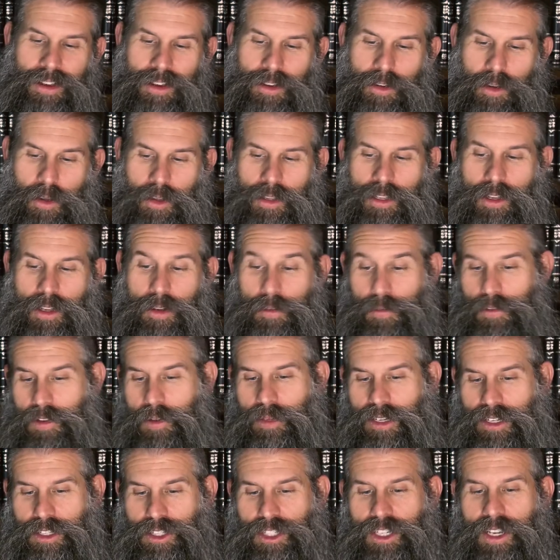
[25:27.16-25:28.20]
called Alfei
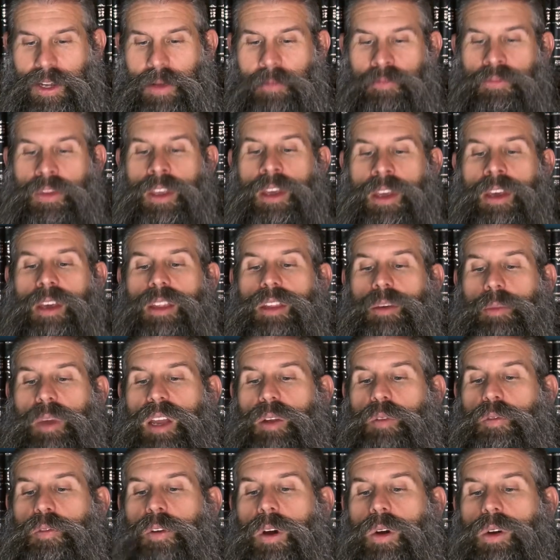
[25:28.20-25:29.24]
Menashe. The
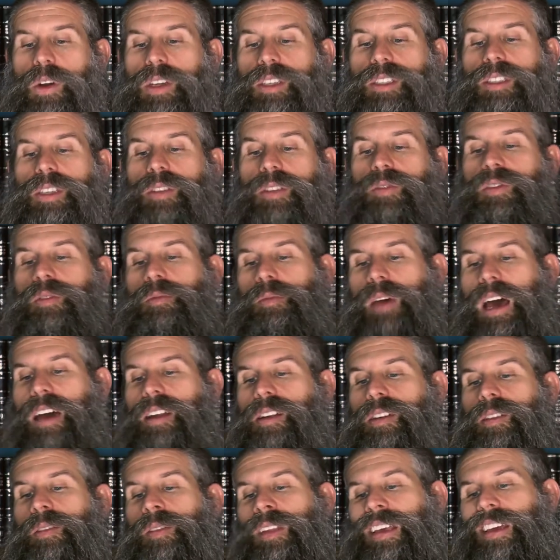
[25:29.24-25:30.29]
main focus of the
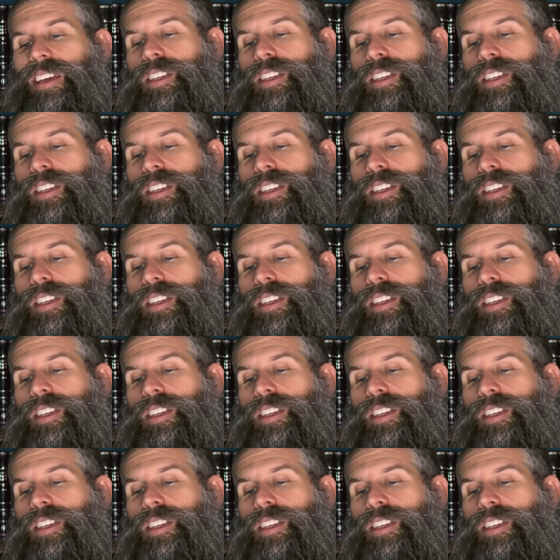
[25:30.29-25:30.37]
matter